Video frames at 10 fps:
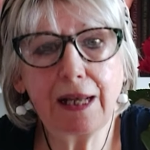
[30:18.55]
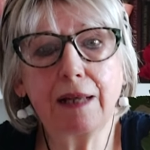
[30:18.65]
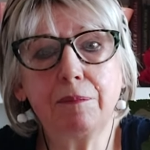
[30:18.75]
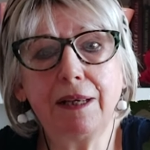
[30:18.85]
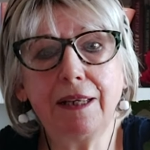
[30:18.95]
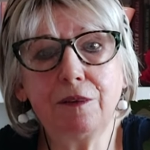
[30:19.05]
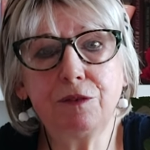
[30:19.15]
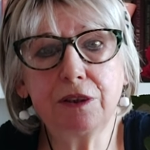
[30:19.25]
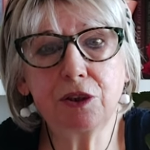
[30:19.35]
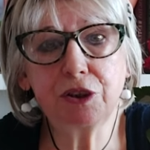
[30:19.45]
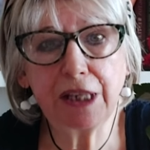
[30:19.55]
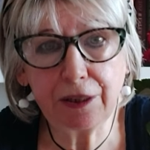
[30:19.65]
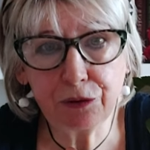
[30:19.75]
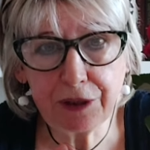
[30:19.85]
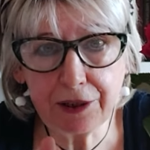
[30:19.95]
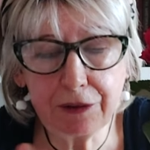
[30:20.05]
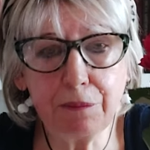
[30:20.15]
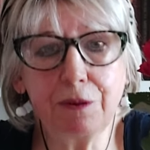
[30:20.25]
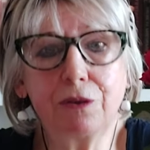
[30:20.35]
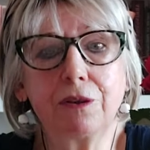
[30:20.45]
I'm late with January
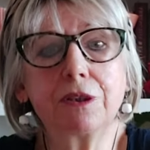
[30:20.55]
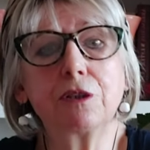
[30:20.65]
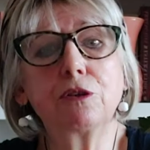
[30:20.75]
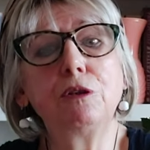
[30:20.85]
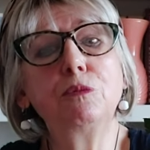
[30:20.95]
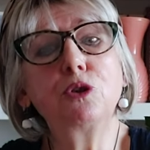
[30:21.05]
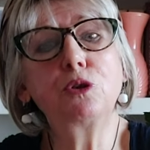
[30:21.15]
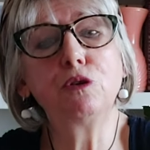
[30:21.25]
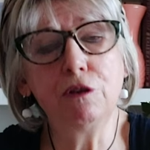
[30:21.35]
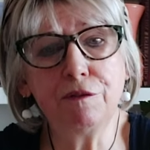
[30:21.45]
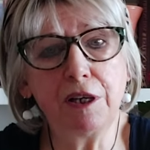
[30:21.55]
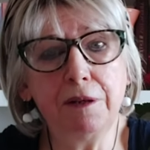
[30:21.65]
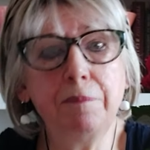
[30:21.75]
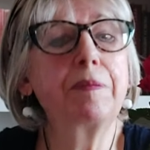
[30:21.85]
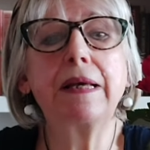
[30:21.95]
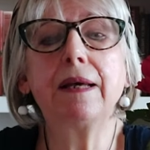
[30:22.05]
because it's almost over,